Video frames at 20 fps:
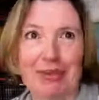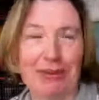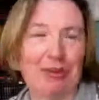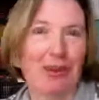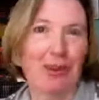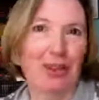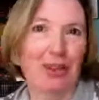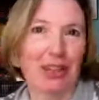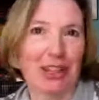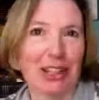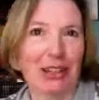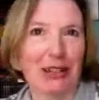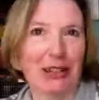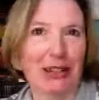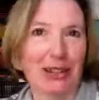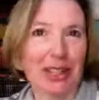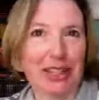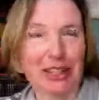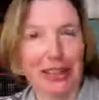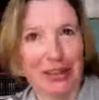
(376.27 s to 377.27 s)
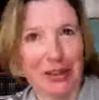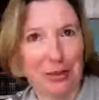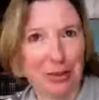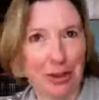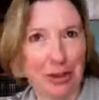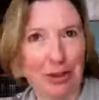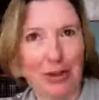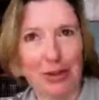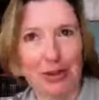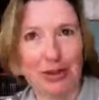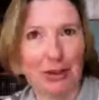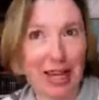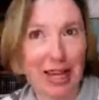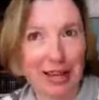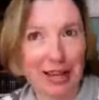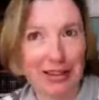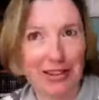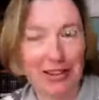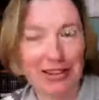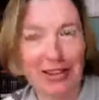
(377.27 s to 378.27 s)
Watch it, you'll see there's a because of
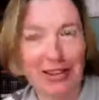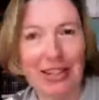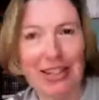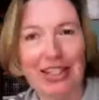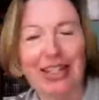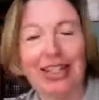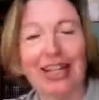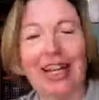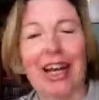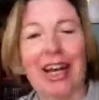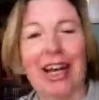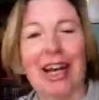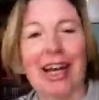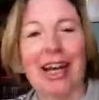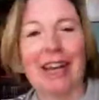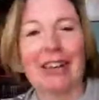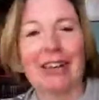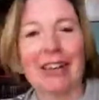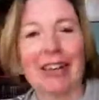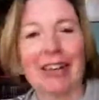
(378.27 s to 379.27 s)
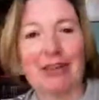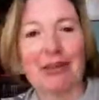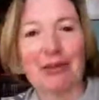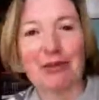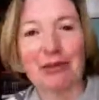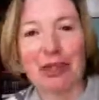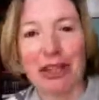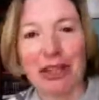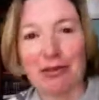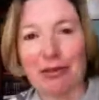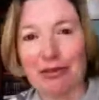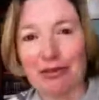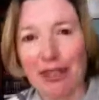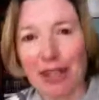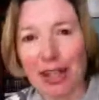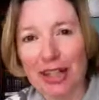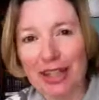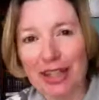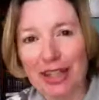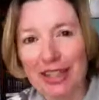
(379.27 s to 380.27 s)
that. And
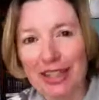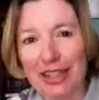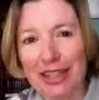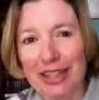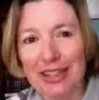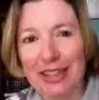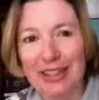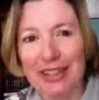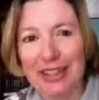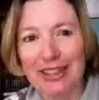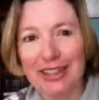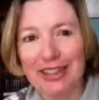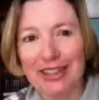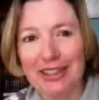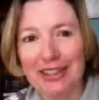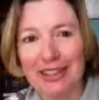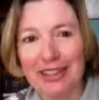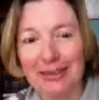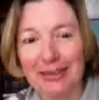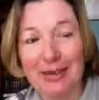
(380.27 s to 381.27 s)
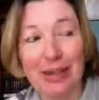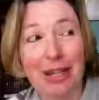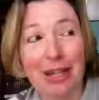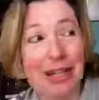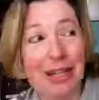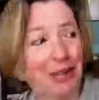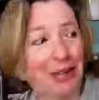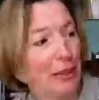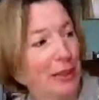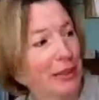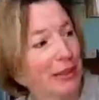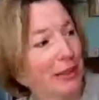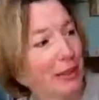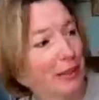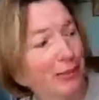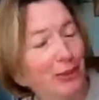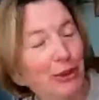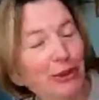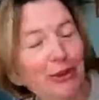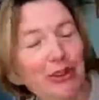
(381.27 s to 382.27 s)
finally, well, it's a
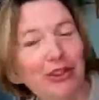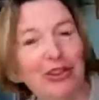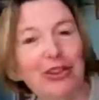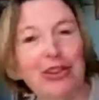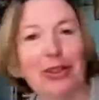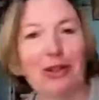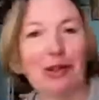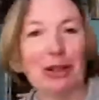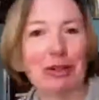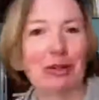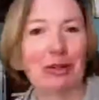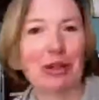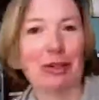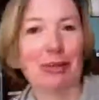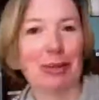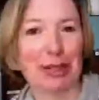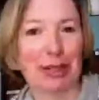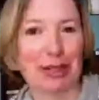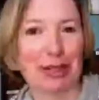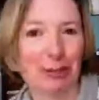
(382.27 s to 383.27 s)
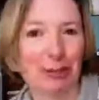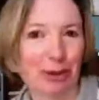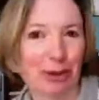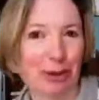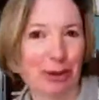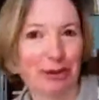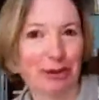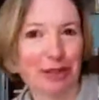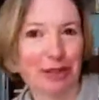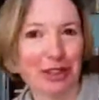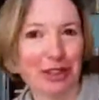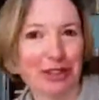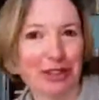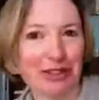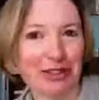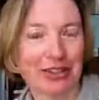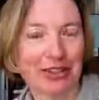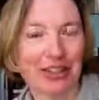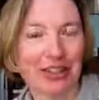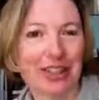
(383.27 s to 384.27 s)
Pixar movie, so they all lived happily ever after.
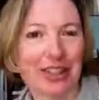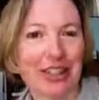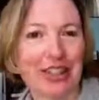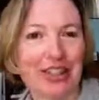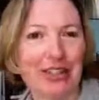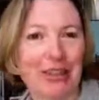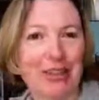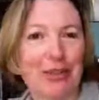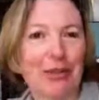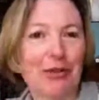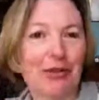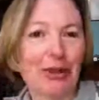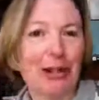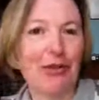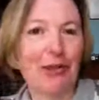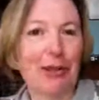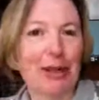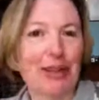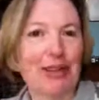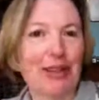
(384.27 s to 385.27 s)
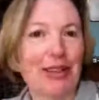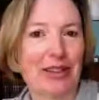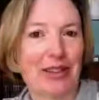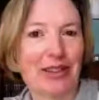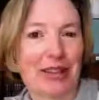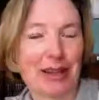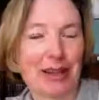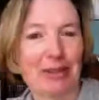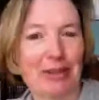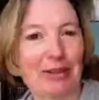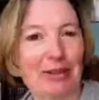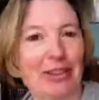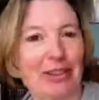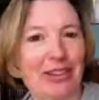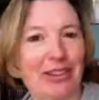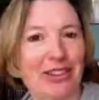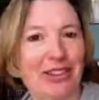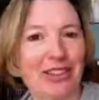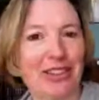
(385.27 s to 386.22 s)
So 5 basic steps.